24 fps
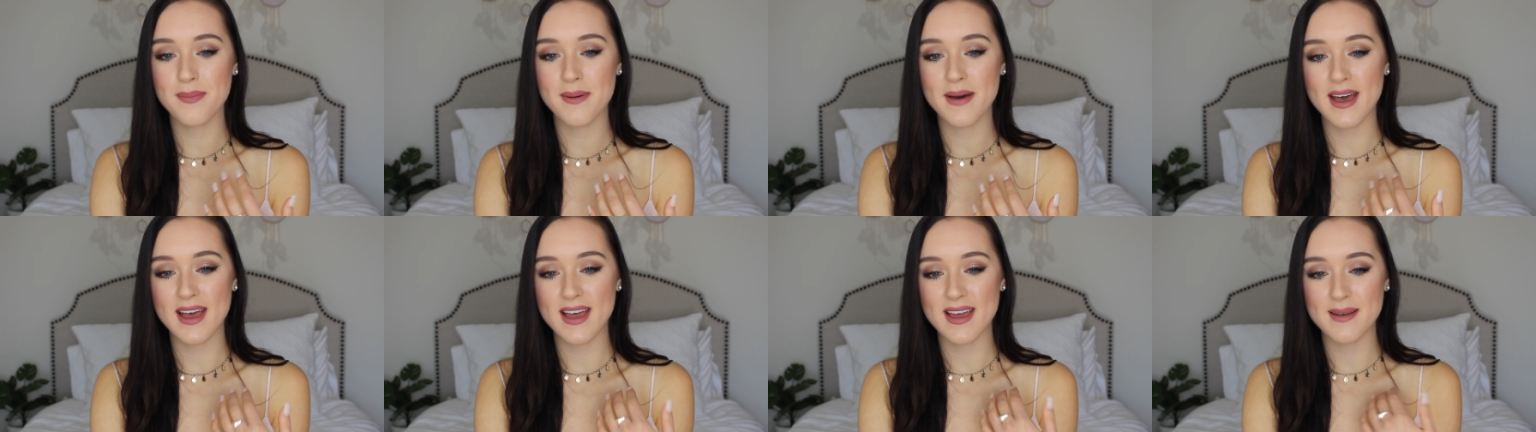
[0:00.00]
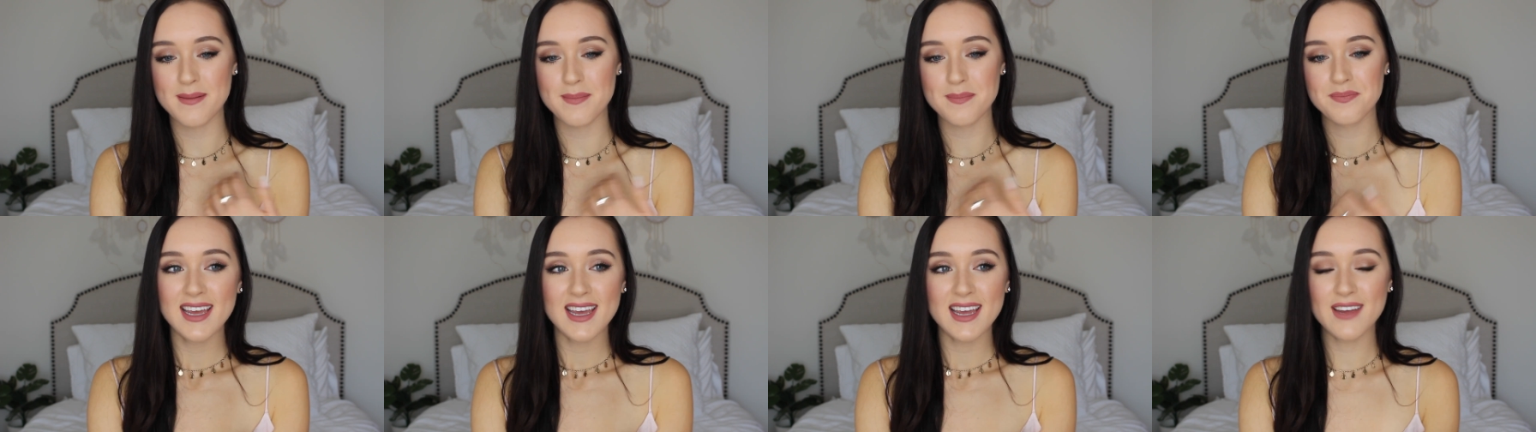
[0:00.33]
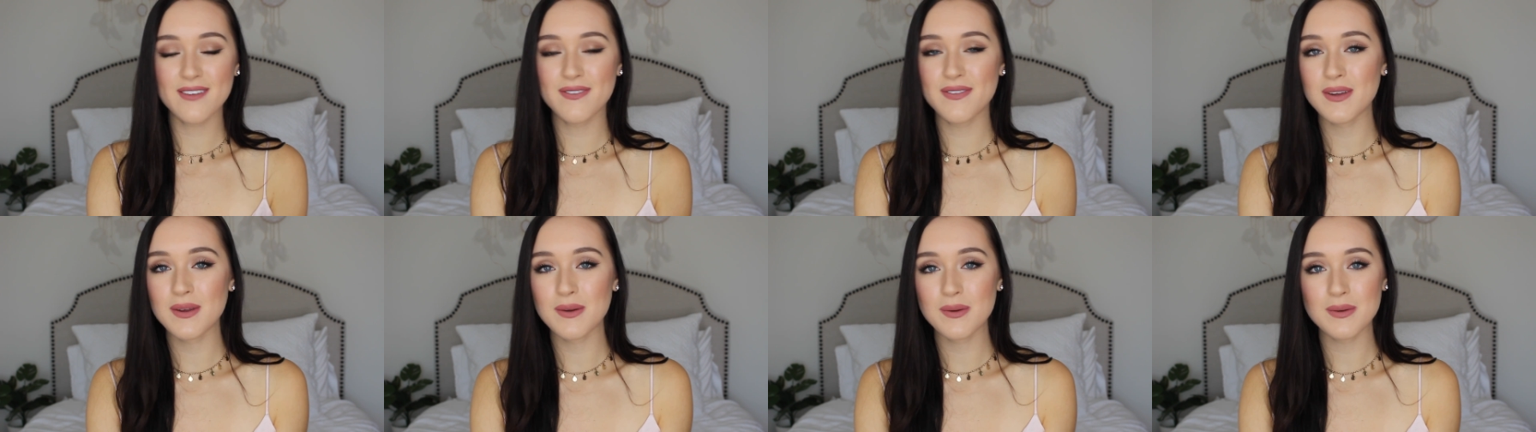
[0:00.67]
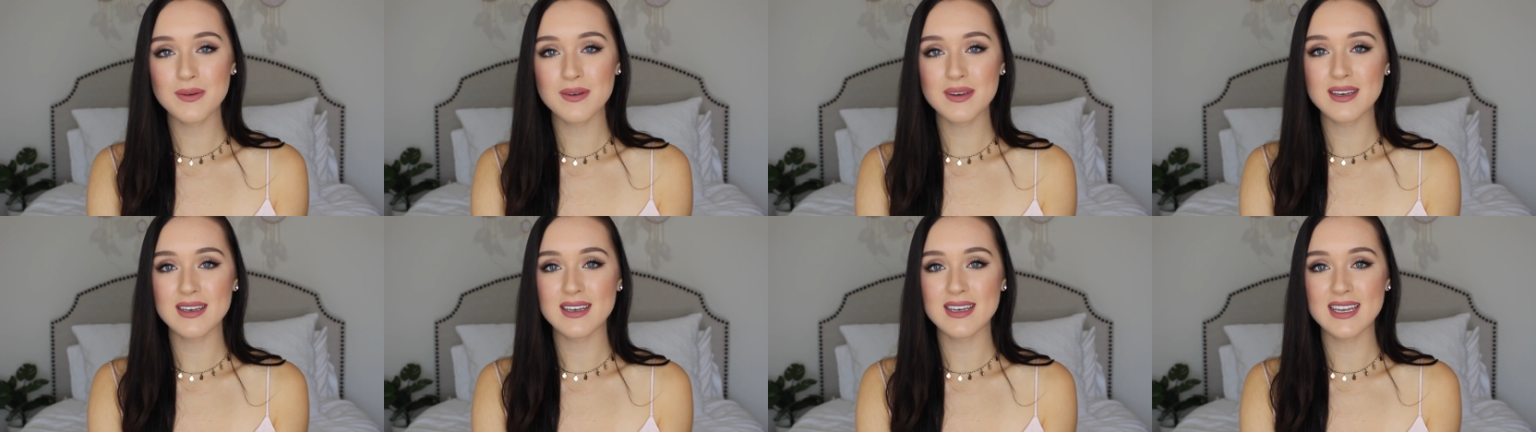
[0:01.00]
but if
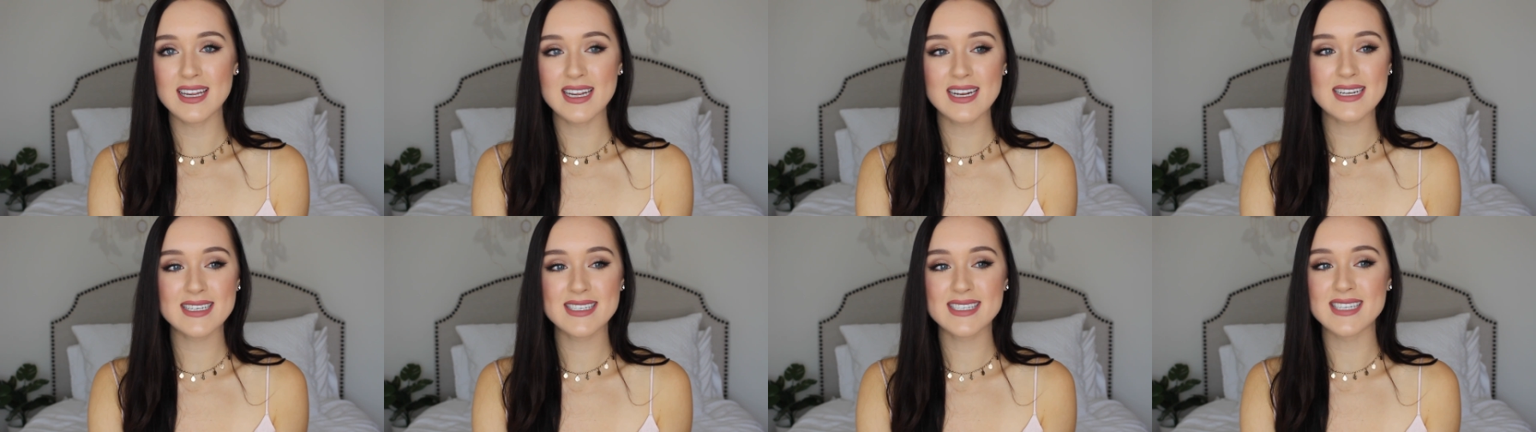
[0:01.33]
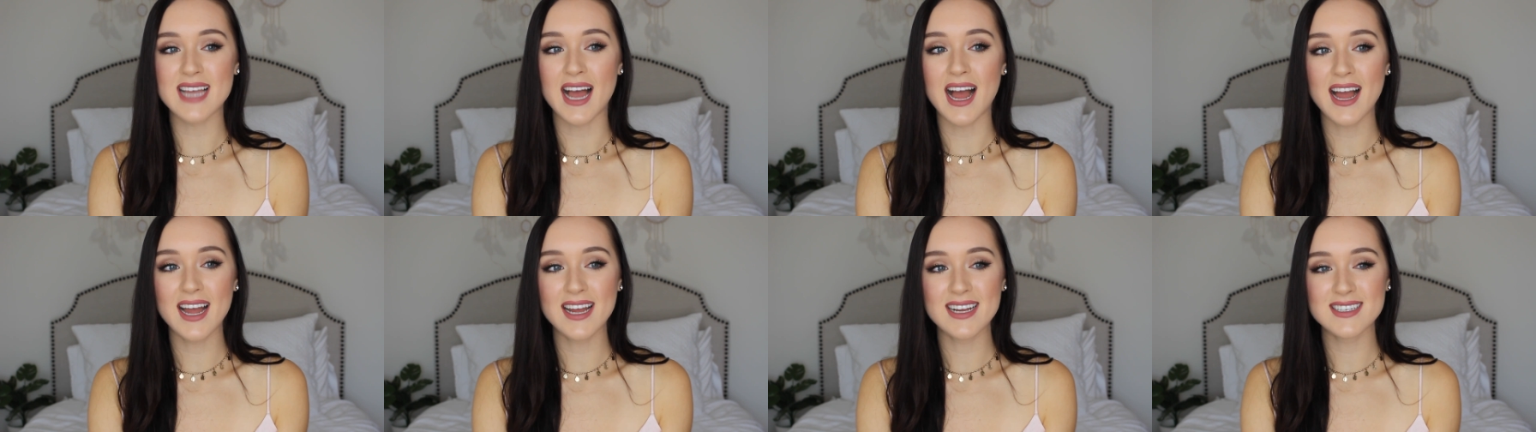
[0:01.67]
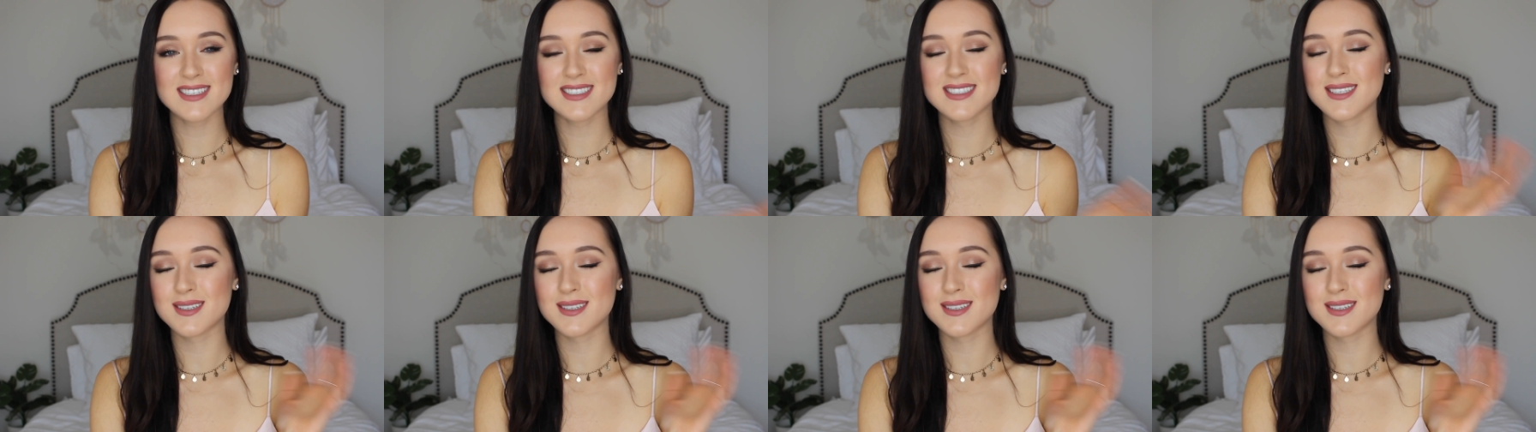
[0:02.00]
you need a sign